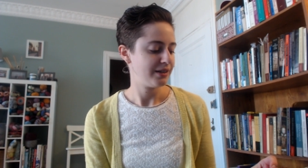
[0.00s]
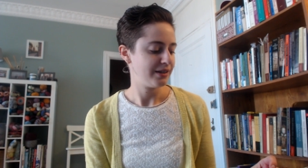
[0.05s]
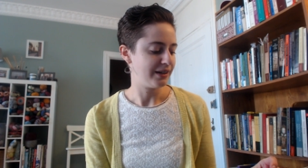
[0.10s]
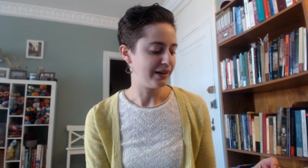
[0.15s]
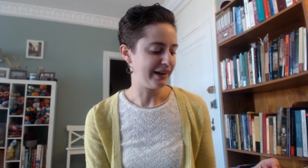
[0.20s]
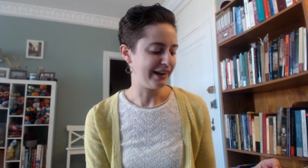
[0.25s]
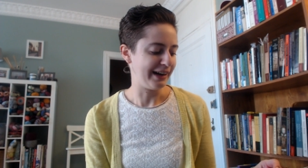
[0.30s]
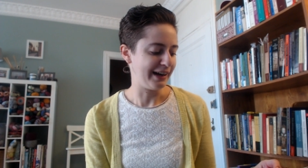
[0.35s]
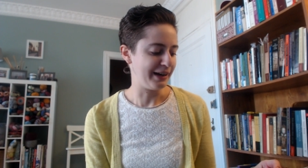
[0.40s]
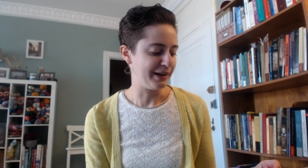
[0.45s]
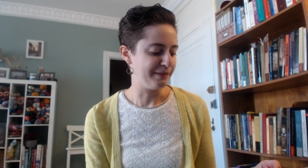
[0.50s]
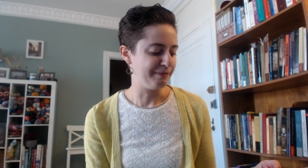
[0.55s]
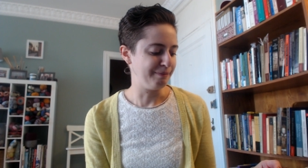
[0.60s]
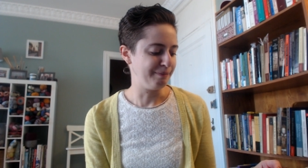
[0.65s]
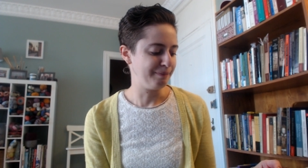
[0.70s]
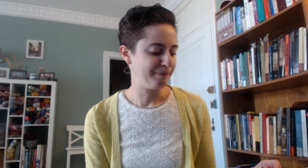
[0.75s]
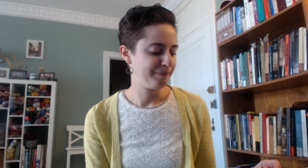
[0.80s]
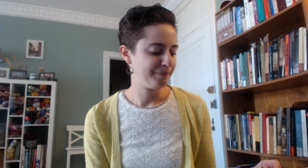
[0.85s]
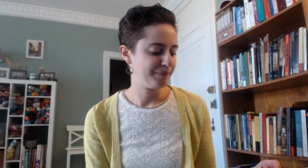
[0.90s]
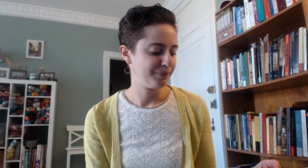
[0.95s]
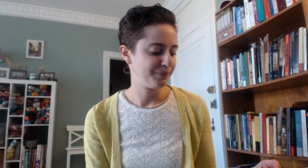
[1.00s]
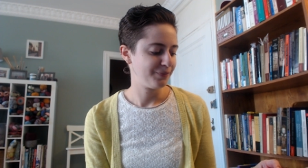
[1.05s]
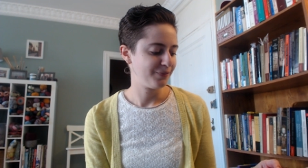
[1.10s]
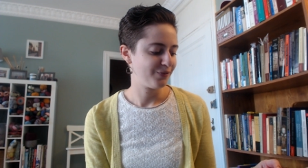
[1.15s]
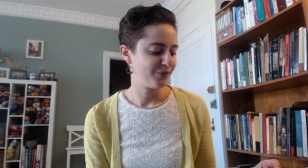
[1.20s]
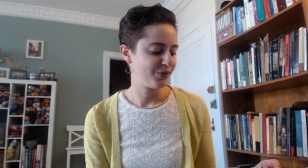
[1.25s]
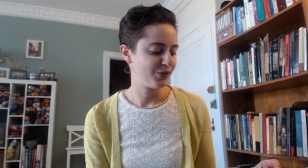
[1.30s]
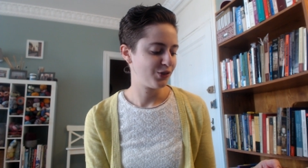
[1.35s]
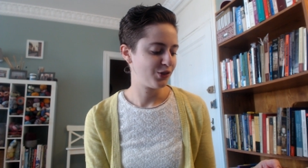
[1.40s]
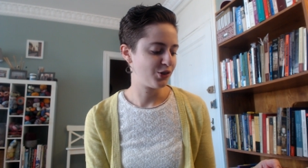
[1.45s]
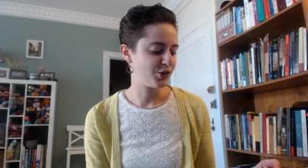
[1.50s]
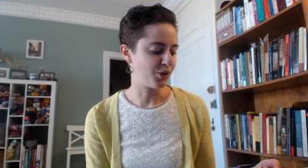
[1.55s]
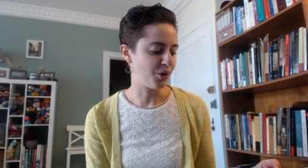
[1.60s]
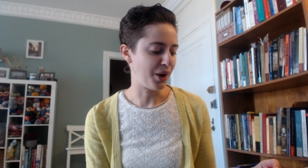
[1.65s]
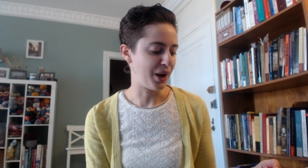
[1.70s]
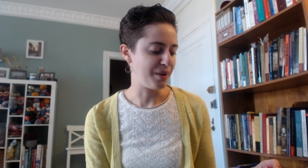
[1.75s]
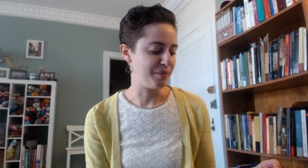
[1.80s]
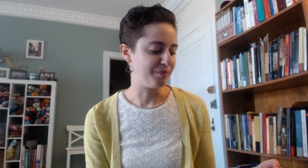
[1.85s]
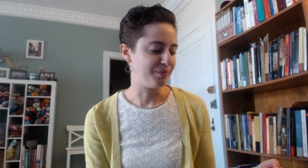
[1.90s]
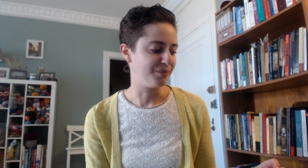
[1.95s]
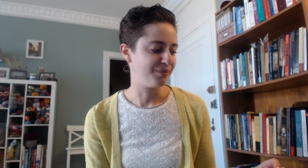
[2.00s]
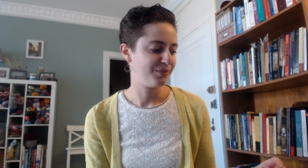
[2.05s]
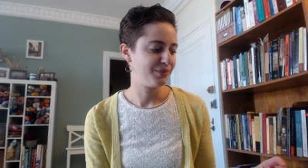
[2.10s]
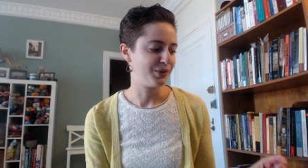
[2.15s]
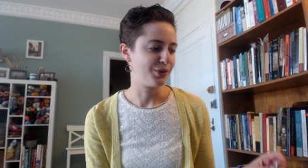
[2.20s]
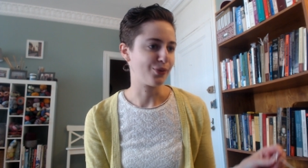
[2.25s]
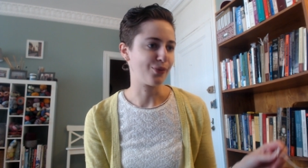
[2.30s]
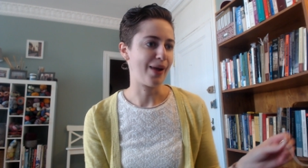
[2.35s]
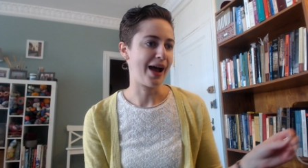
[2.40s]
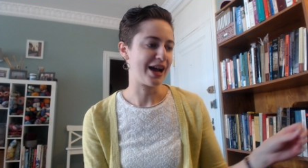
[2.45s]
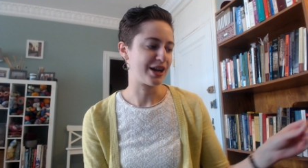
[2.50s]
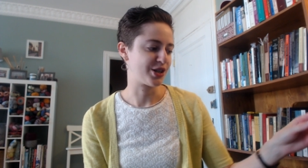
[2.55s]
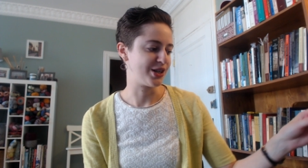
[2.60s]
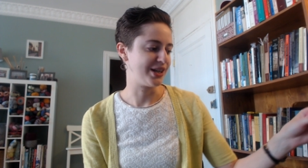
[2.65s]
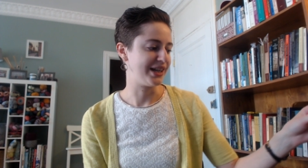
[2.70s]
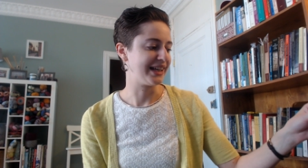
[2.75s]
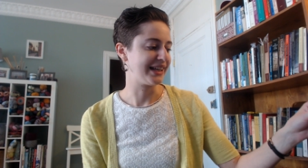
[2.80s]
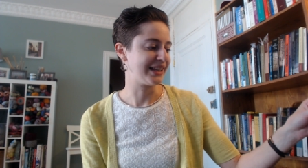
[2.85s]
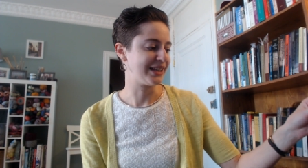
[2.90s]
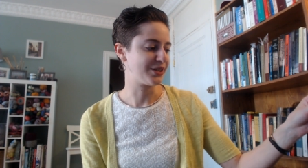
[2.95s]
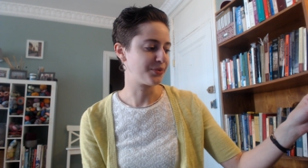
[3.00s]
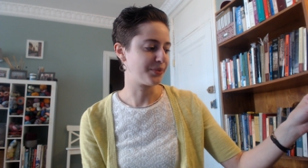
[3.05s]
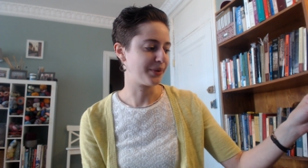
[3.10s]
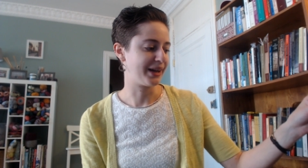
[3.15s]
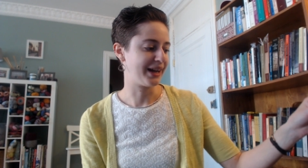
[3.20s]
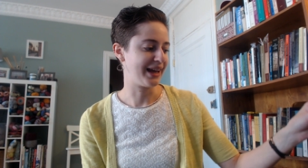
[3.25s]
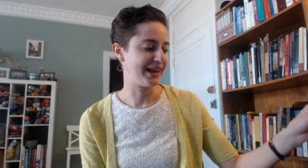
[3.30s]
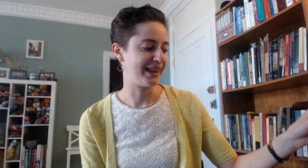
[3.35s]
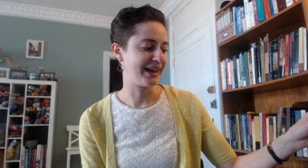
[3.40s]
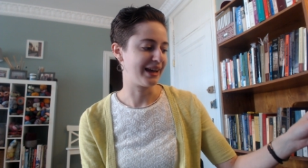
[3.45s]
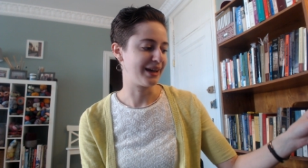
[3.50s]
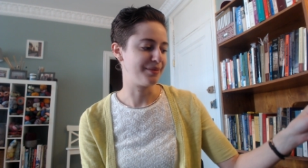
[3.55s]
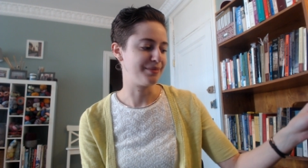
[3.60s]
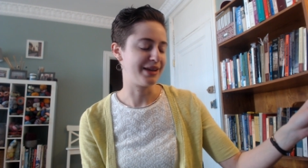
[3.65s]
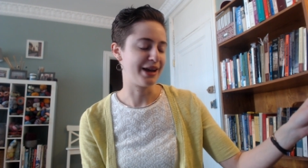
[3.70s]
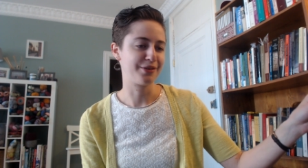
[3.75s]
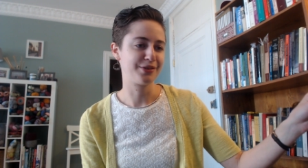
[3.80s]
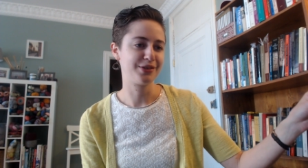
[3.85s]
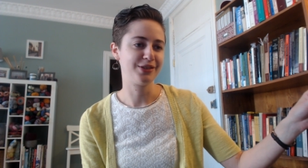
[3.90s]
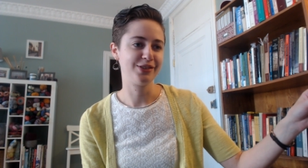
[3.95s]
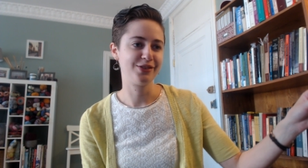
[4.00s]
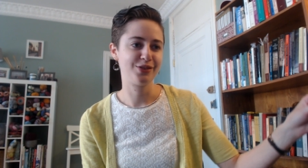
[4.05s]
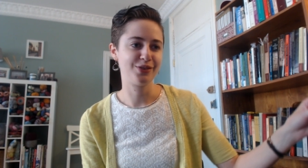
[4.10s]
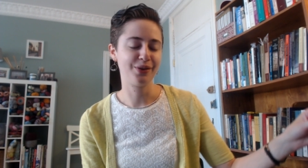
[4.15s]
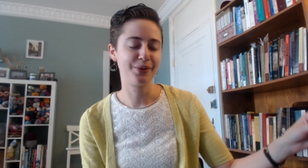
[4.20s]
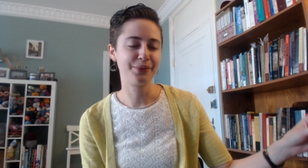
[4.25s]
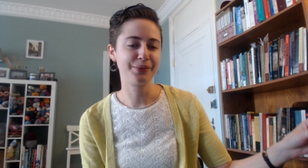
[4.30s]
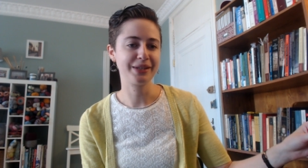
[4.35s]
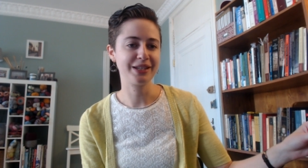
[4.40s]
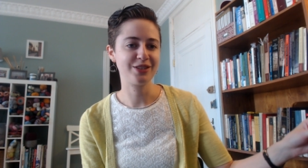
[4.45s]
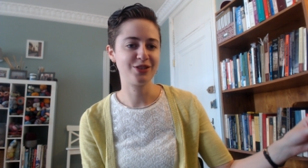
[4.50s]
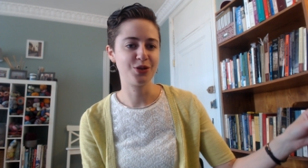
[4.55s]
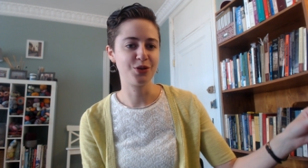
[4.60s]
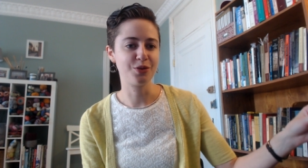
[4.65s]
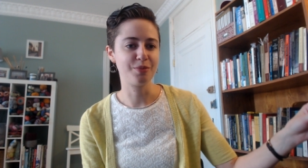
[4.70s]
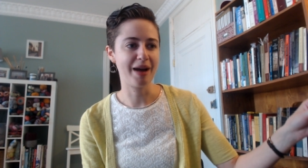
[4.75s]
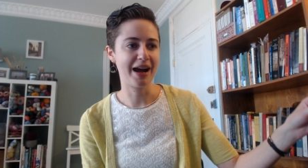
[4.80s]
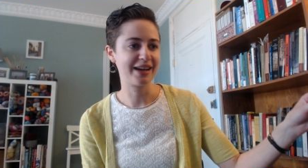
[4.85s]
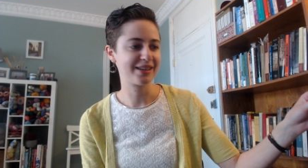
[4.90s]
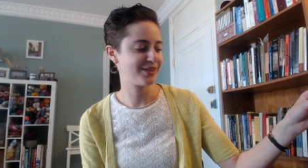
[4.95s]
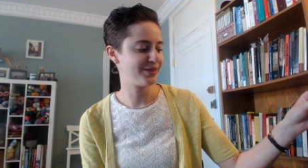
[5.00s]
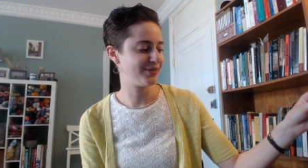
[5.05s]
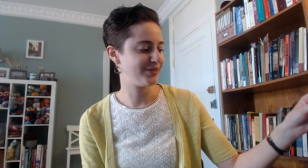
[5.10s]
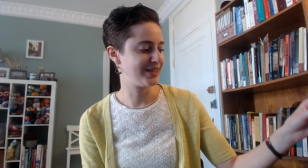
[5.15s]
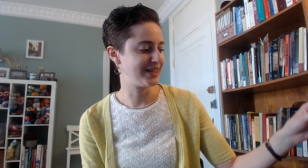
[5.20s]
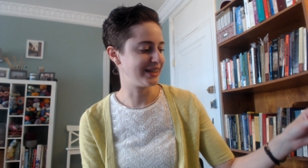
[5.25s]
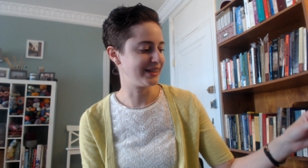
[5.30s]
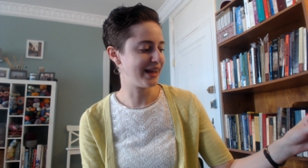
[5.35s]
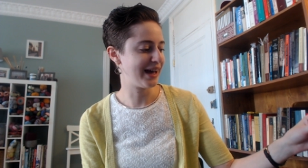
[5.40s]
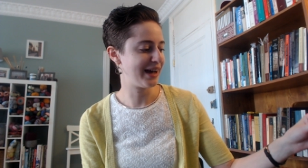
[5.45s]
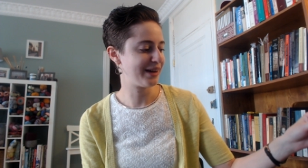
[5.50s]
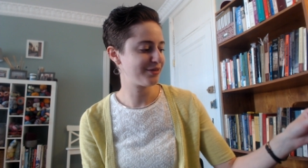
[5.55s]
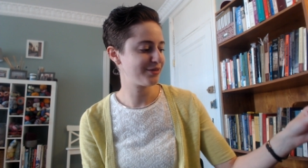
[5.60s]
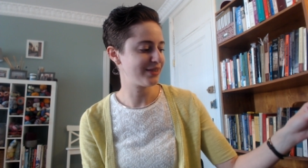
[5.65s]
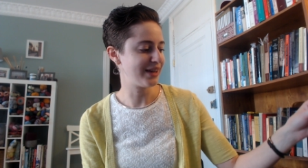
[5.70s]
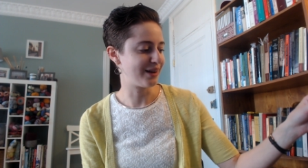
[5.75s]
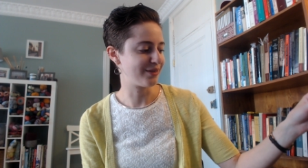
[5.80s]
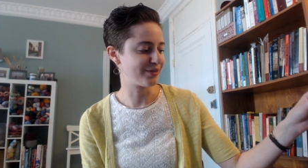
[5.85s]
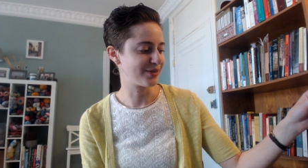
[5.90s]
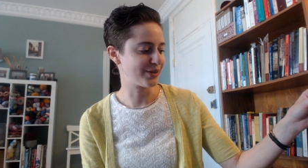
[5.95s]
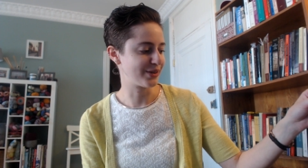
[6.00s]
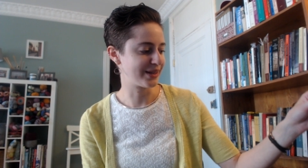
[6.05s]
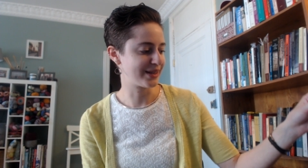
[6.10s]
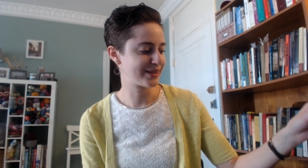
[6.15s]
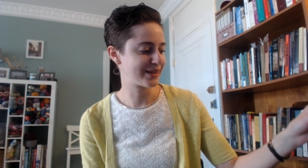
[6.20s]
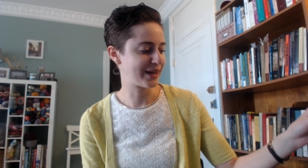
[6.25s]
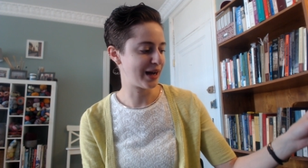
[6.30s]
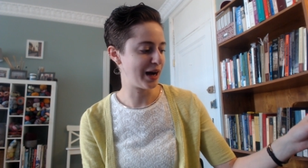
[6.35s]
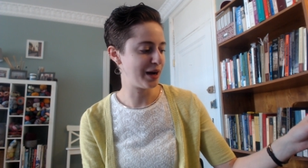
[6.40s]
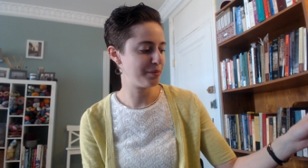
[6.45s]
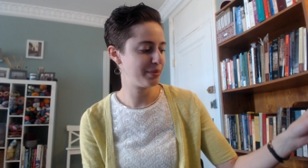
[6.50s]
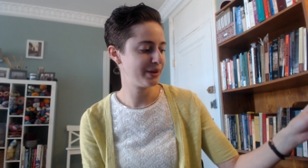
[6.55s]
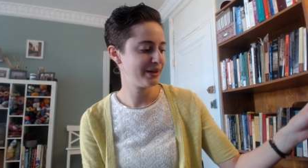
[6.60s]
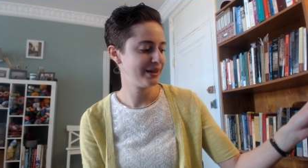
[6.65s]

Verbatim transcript: Um, so I'm rationing this one. I think I'm down to only two bags of tea left after this cup.